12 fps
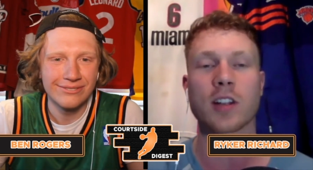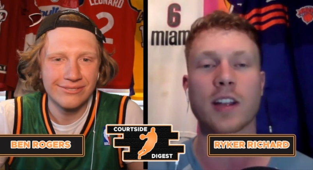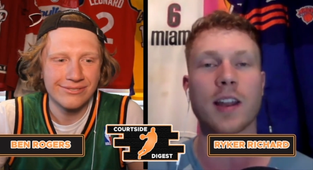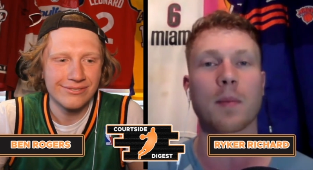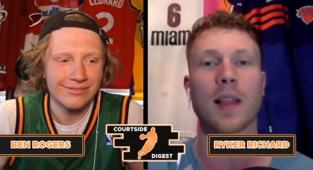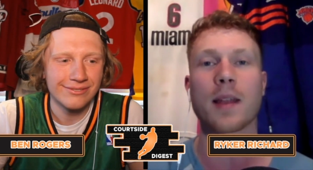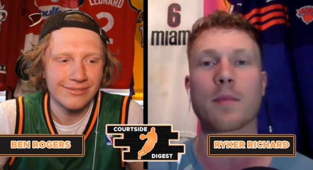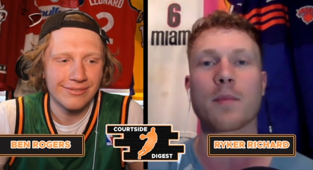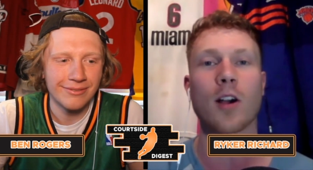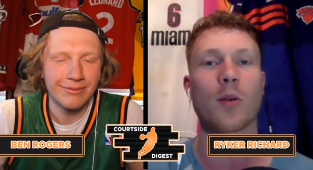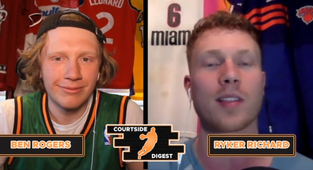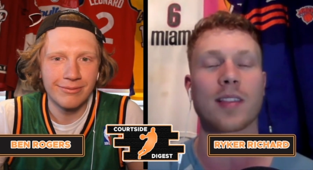Speaker 1: straight up let
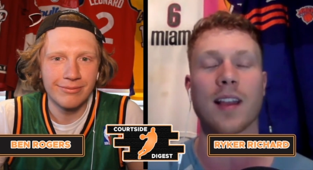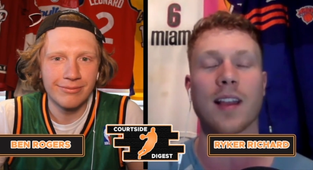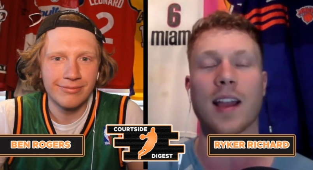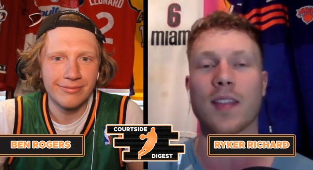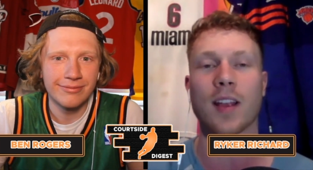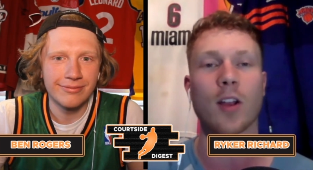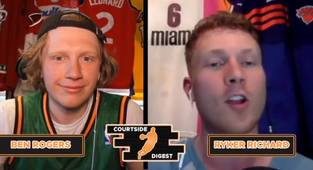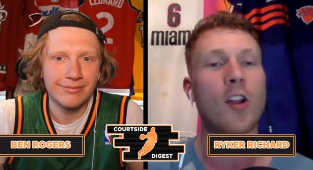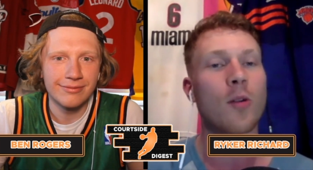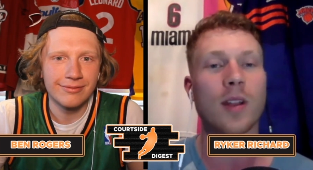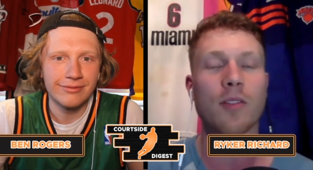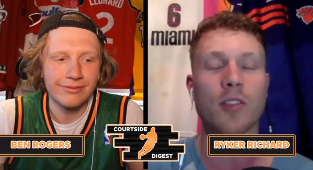him go and sign there
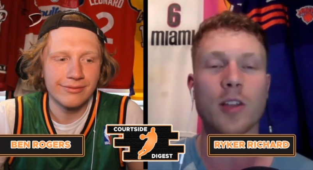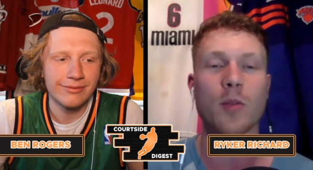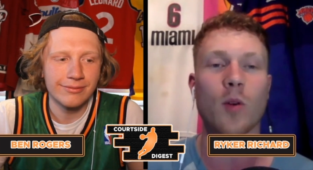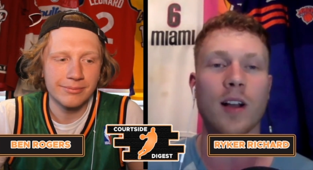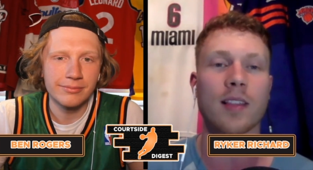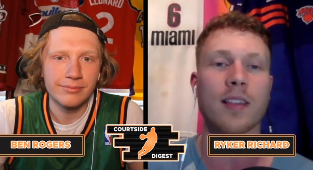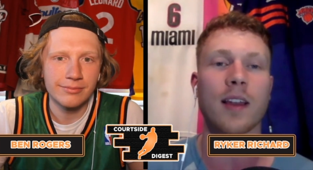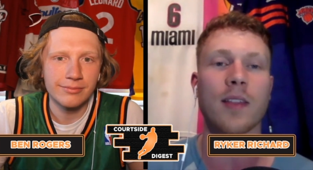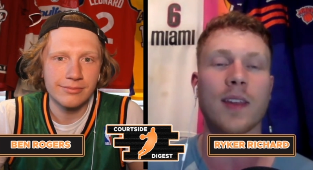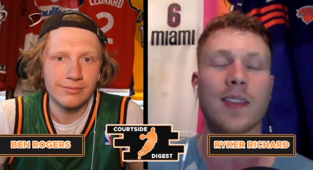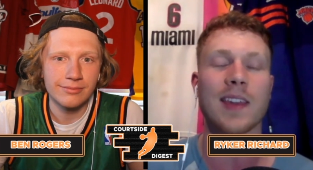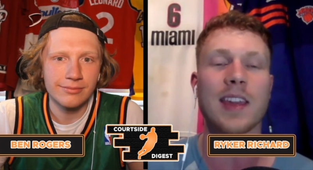whatever he wants.
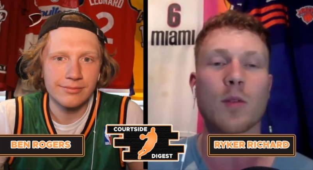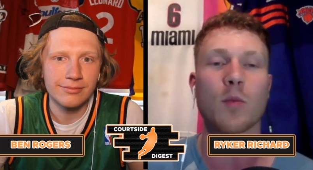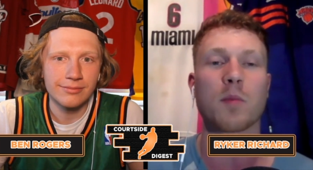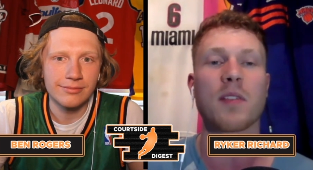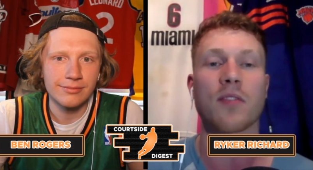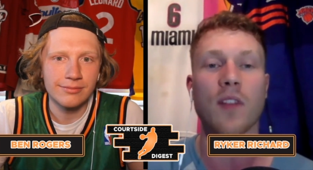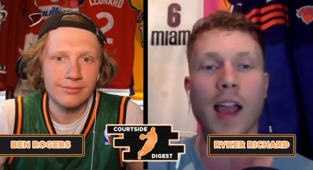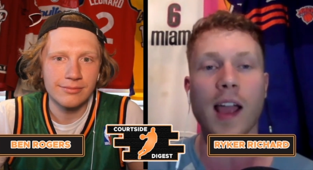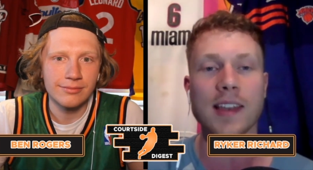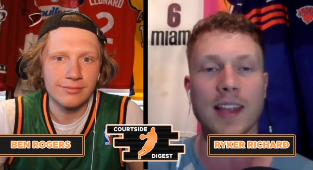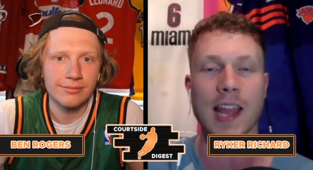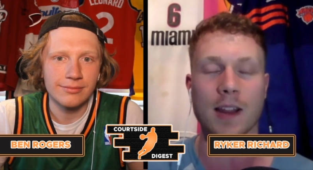I think the Heat would be
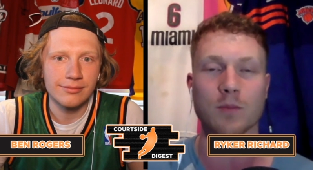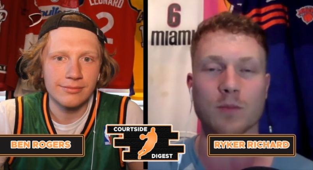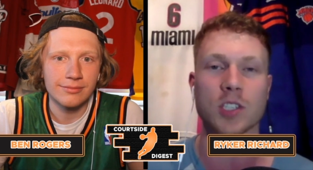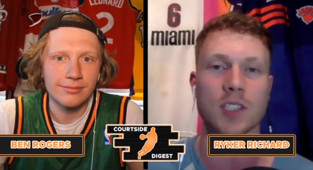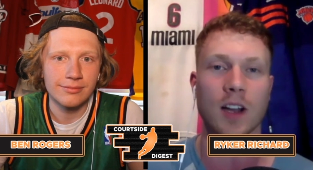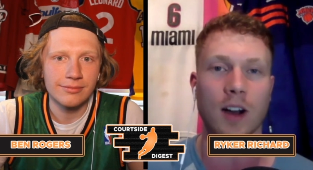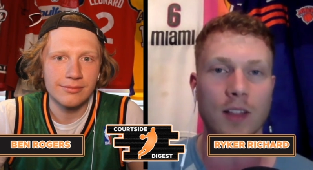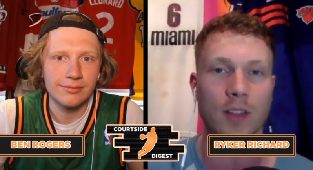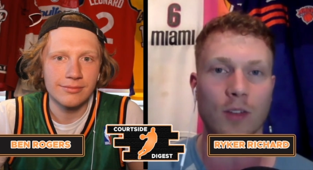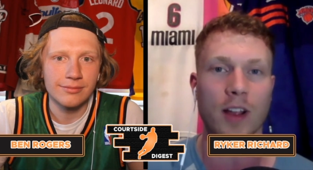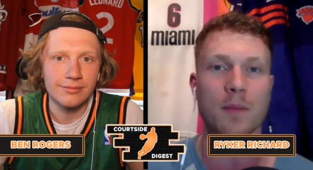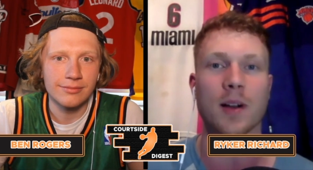fine to get him just
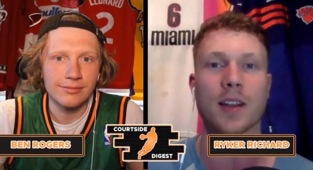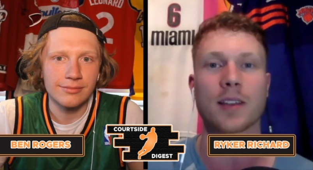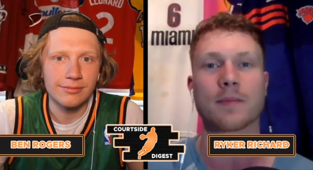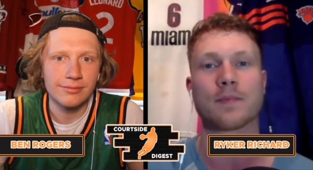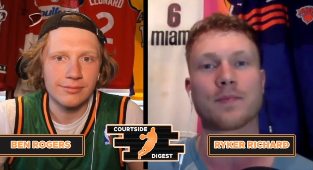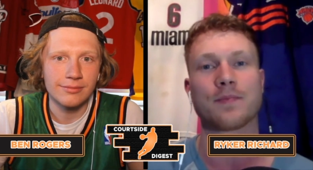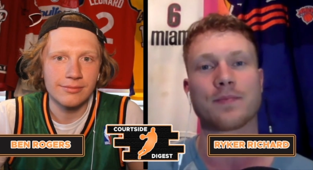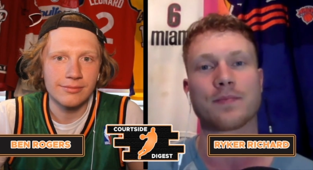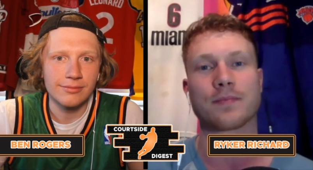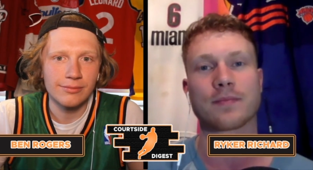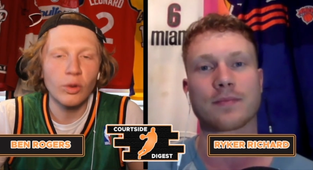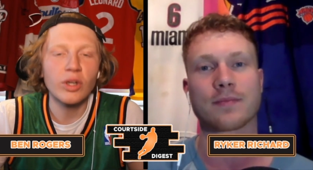on the right money.
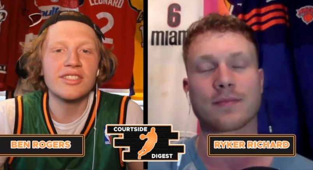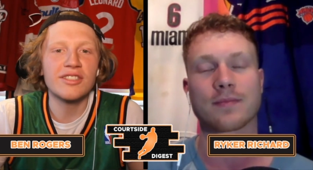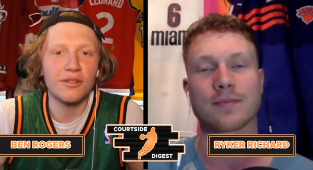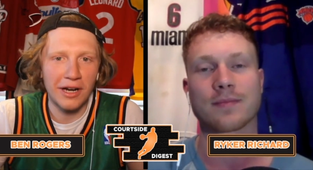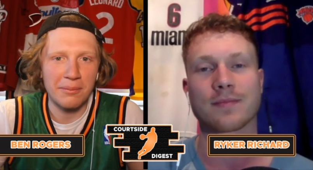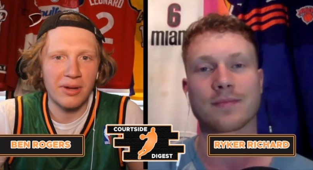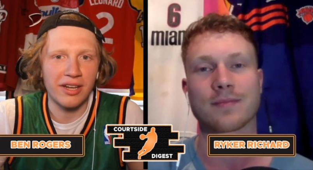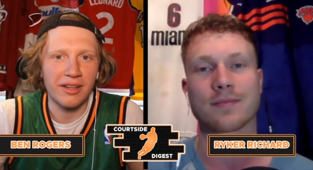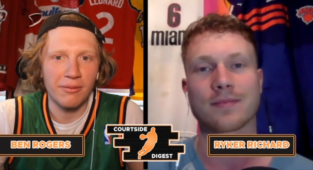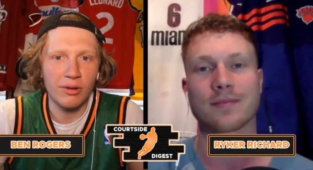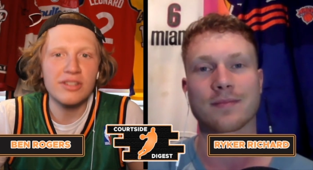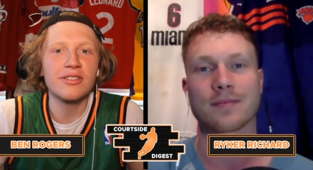
Speaker 2: What's the right money?
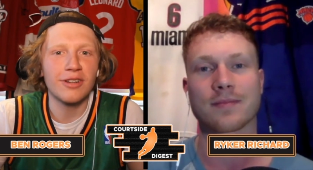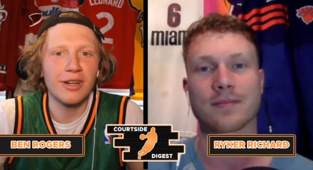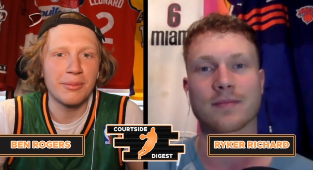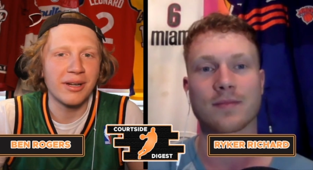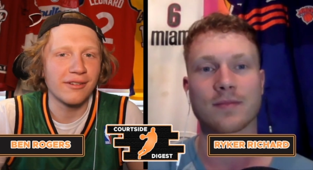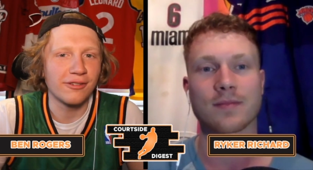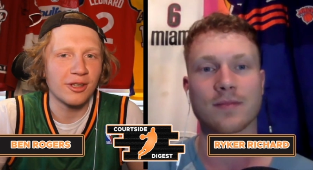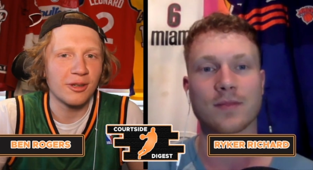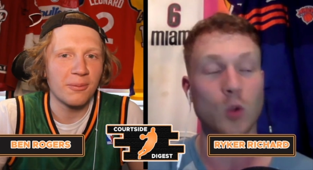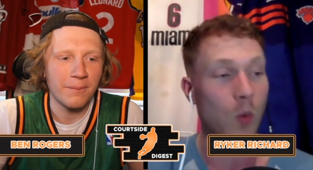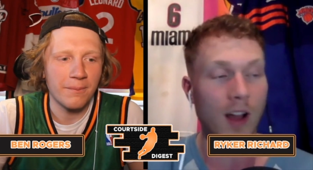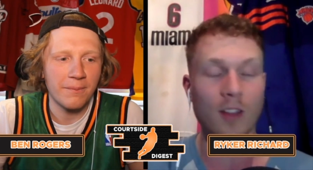What's the right money for you?
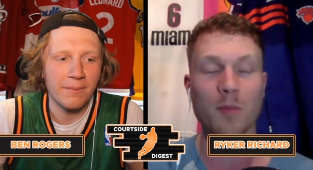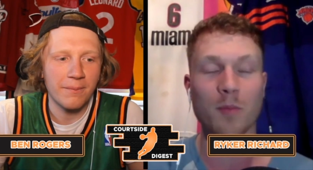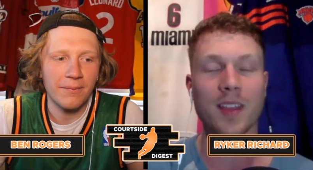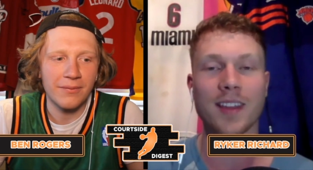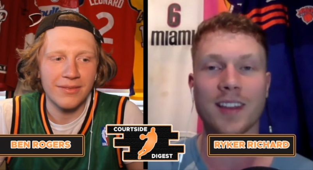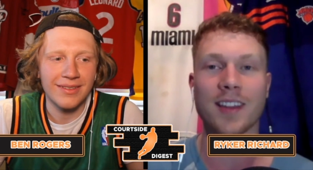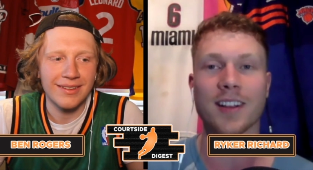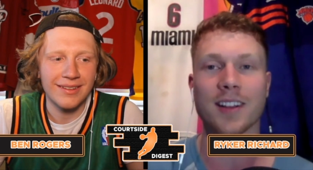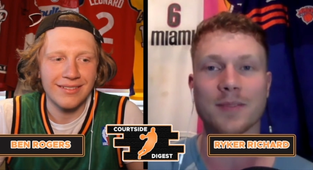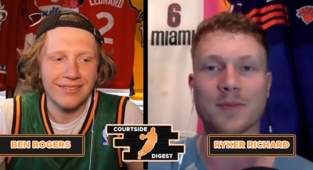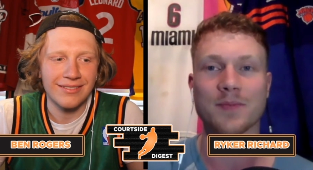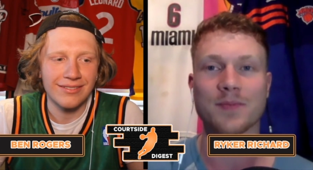
Speaker 1: Twelve million a
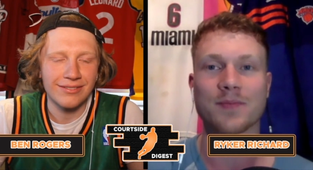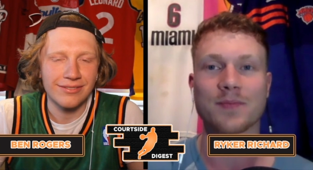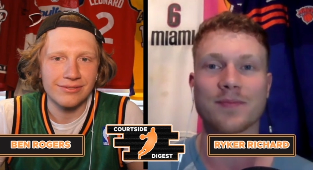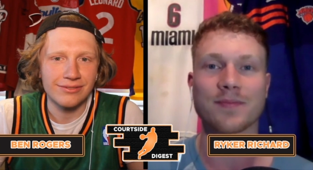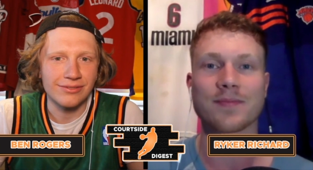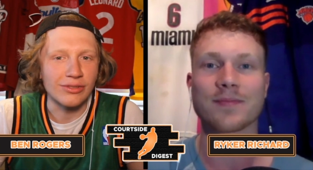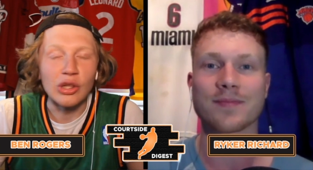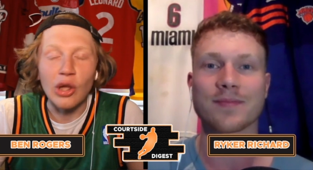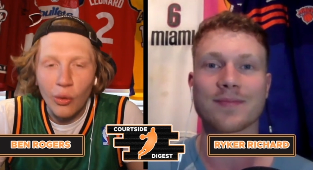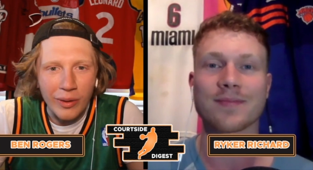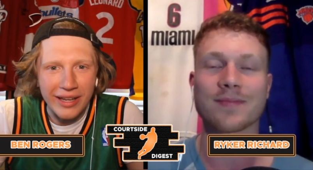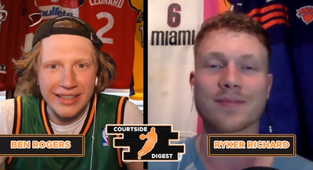year.
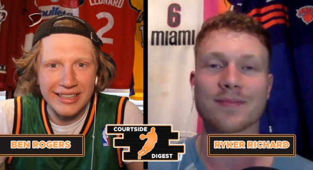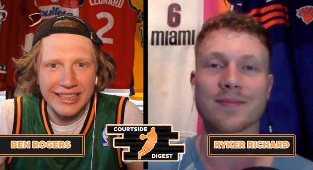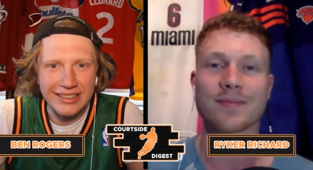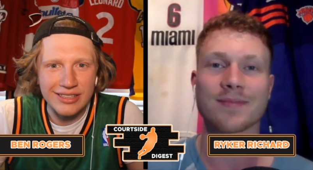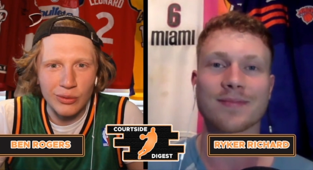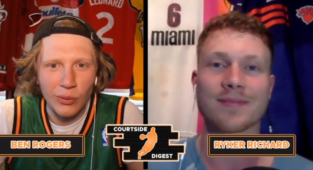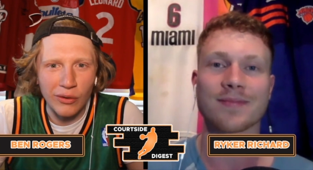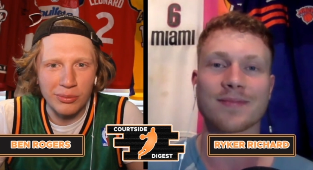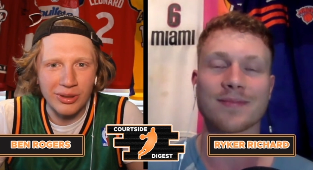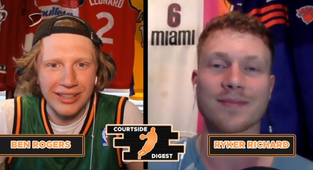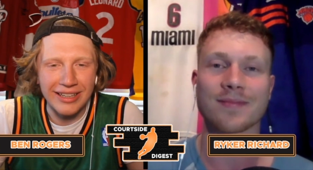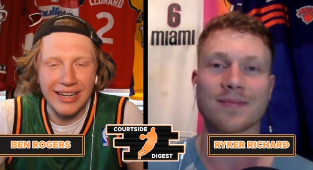
Speaker 2: No way he gets twelve
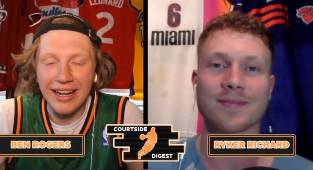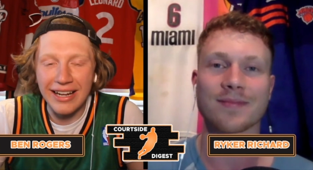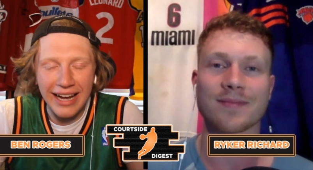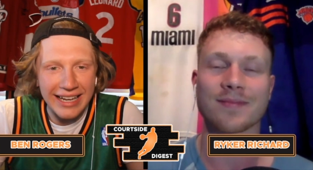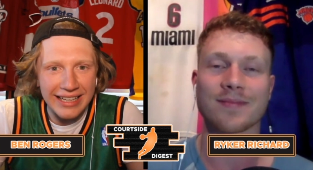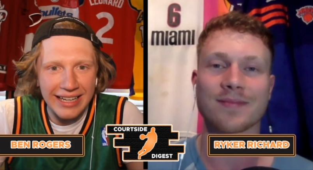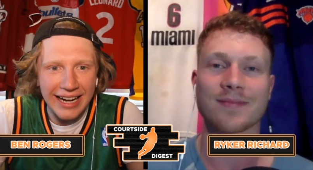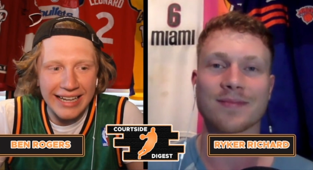million. I I